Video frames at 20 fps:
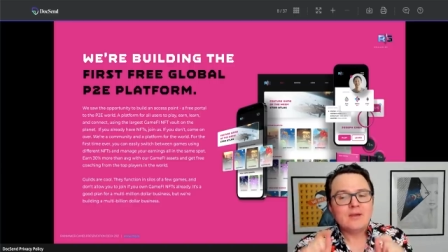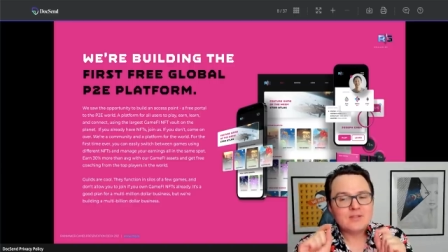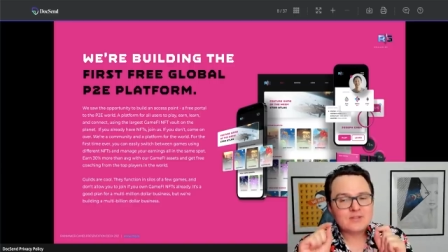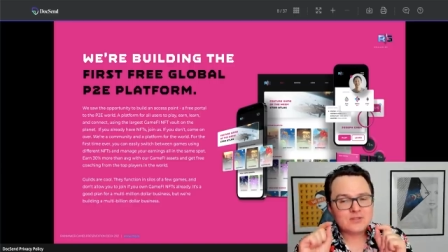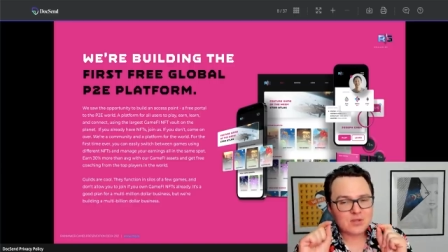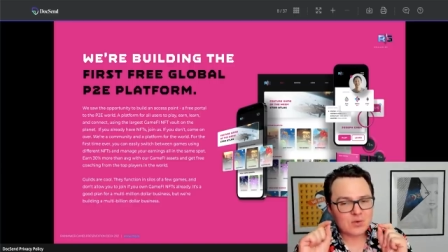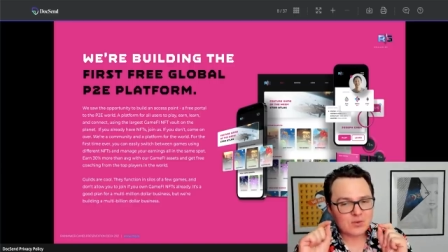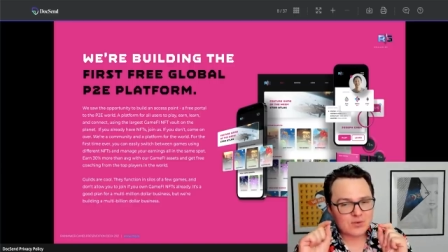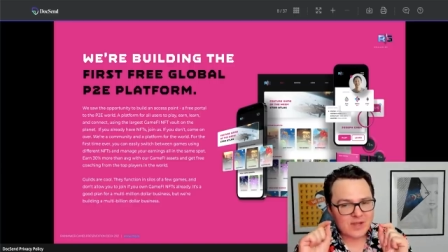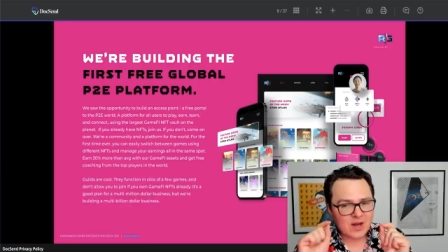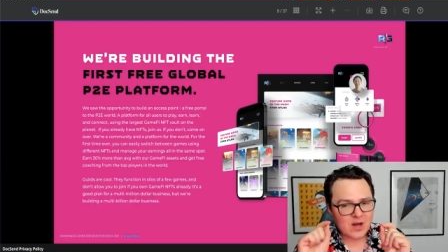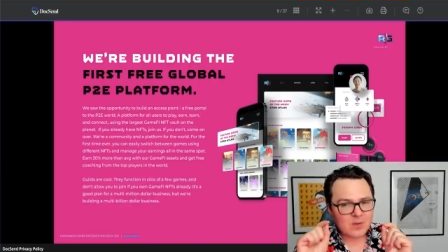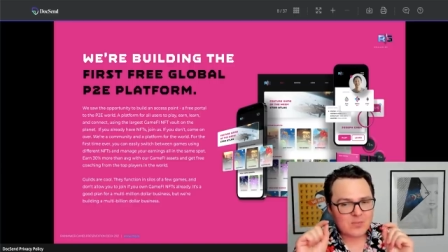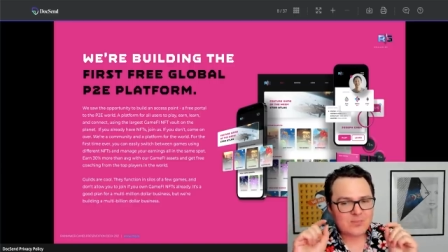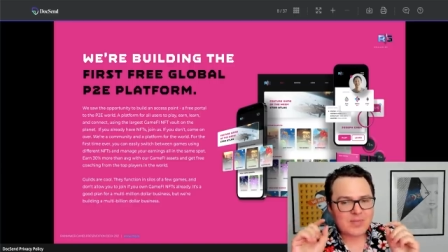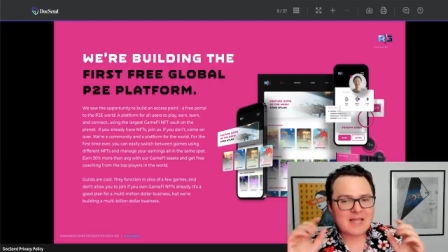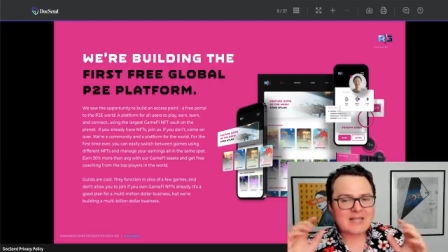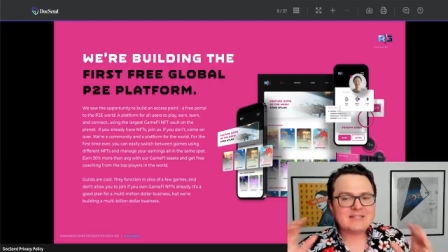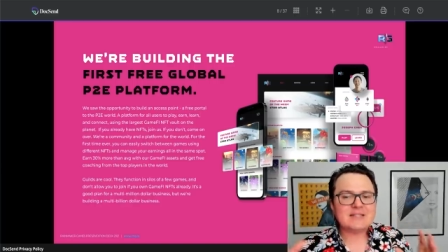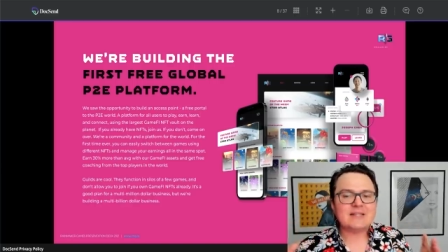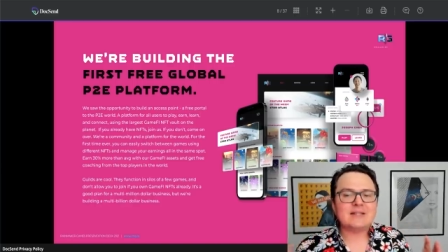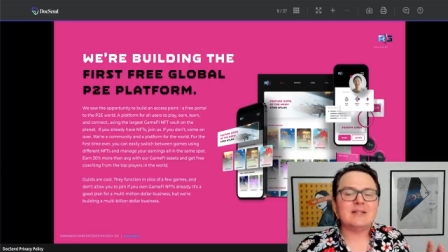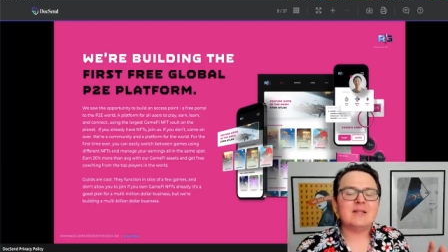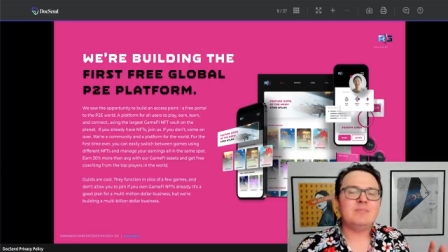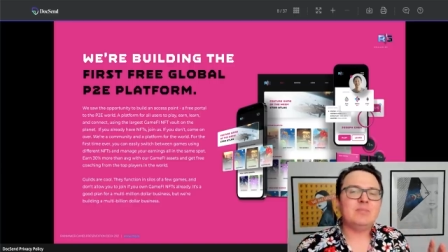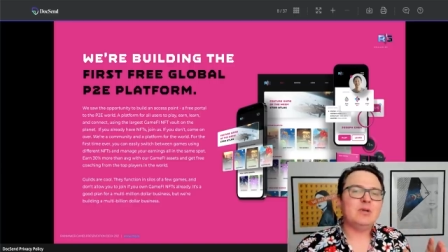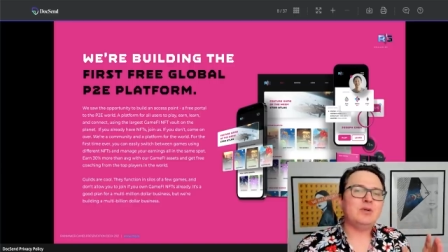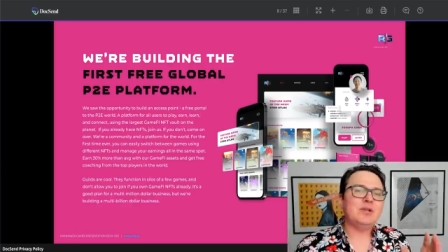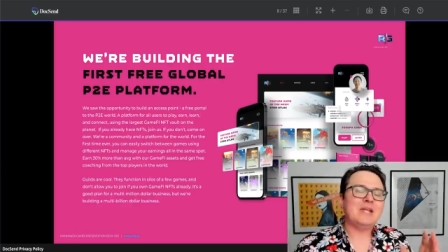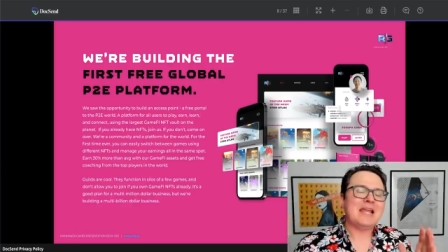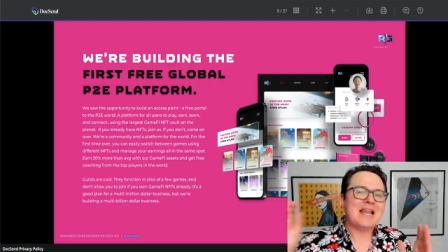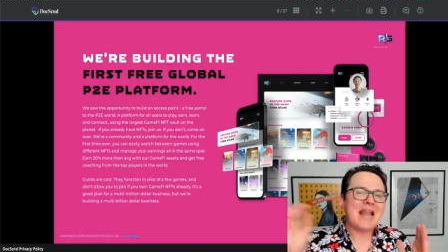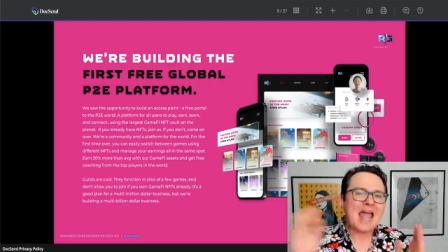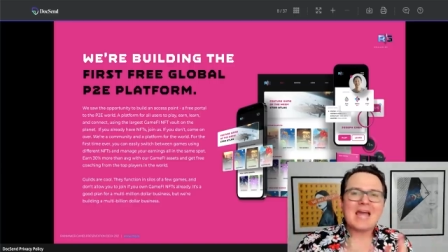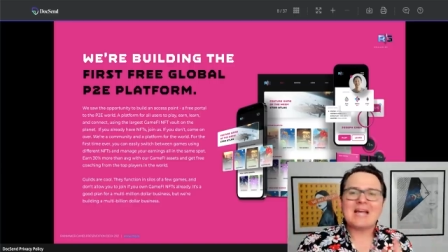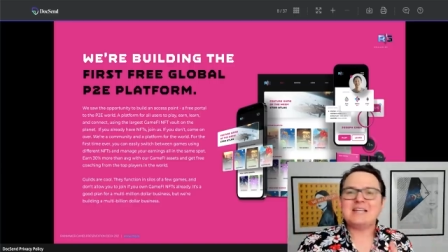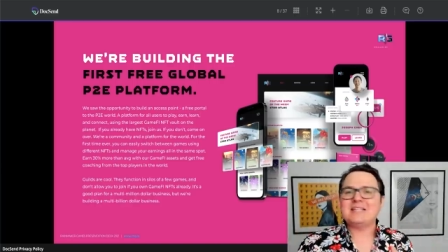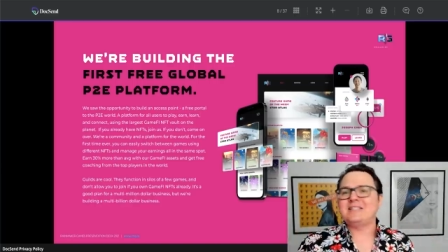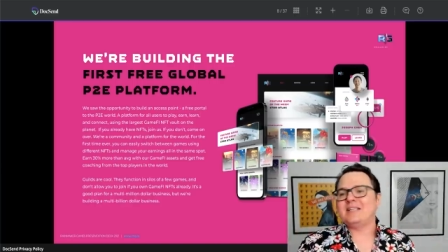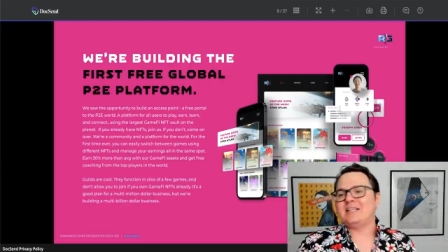So they are basically building an
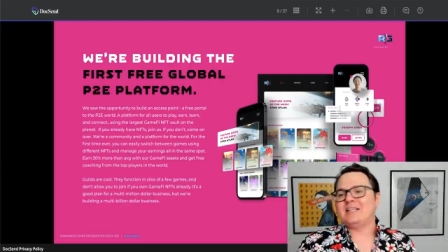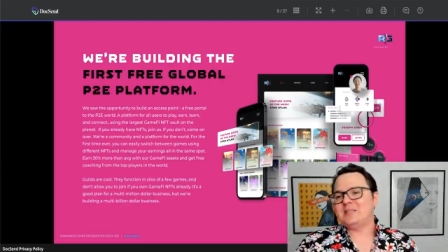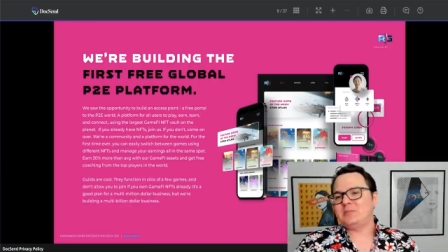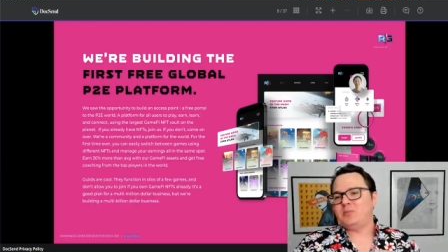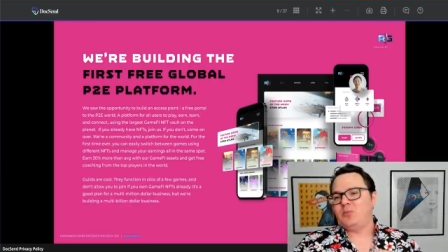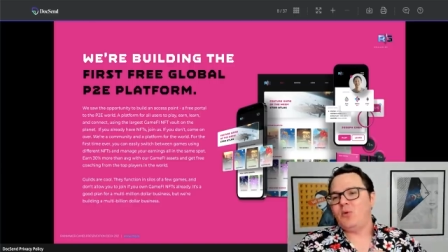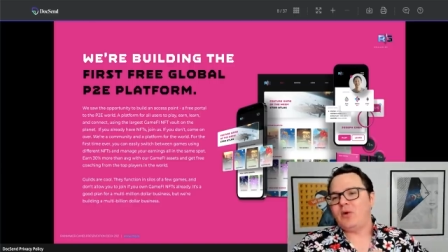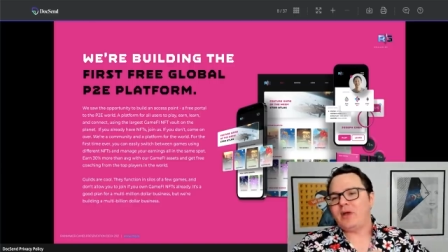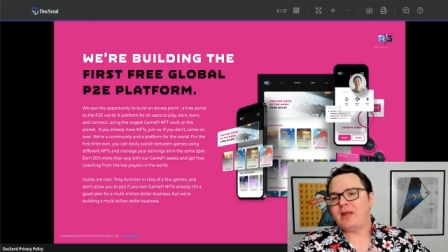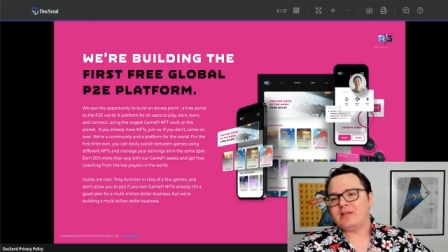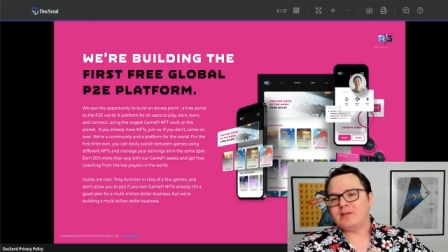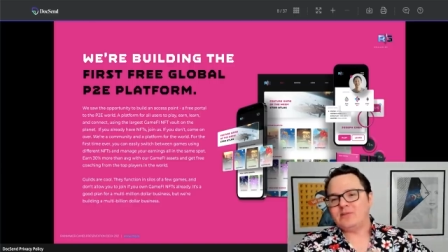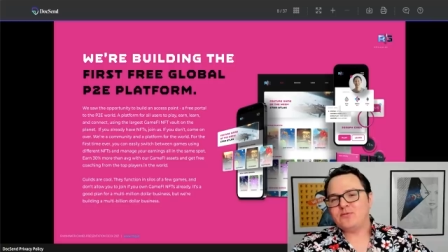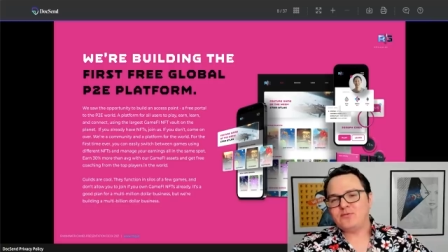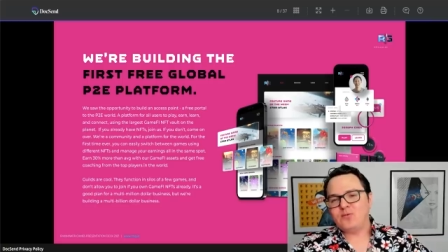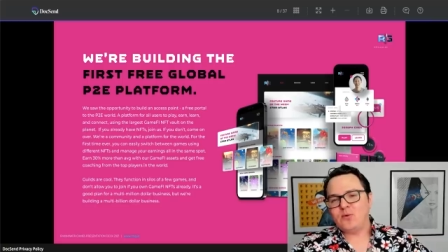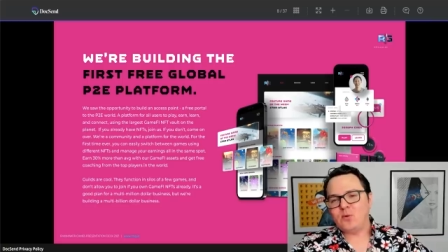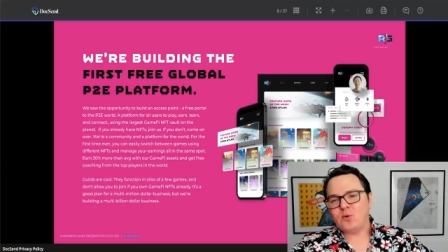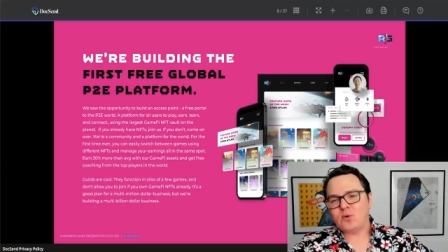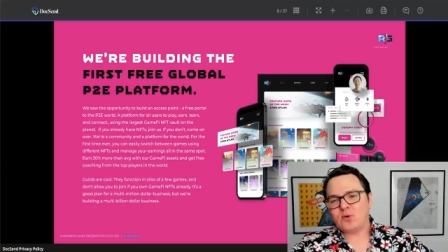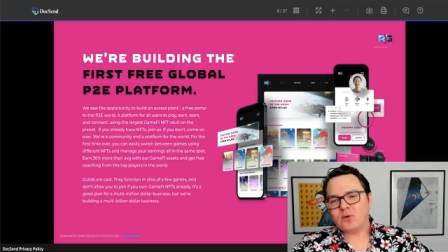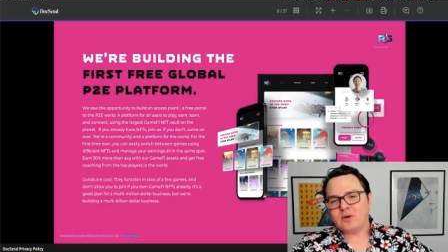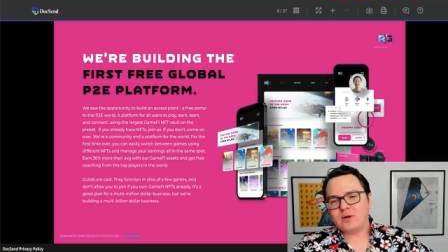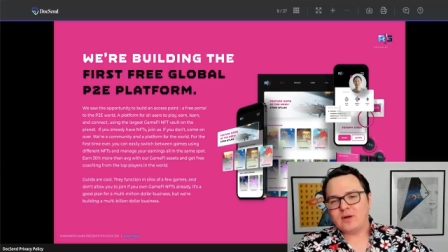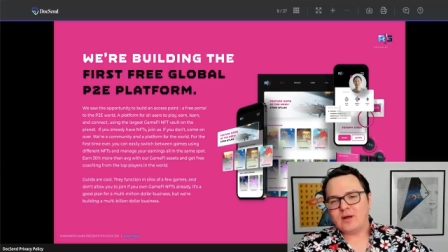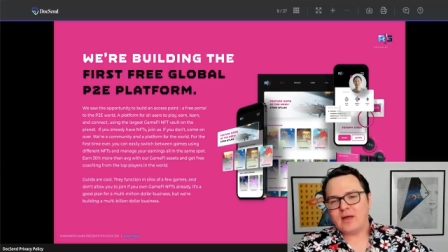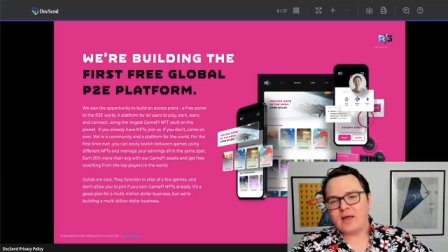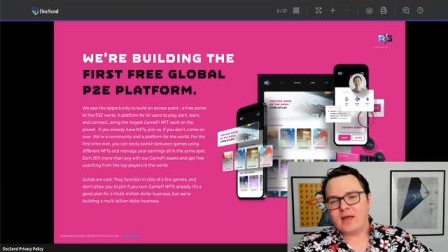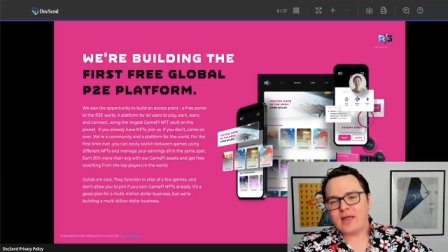access point for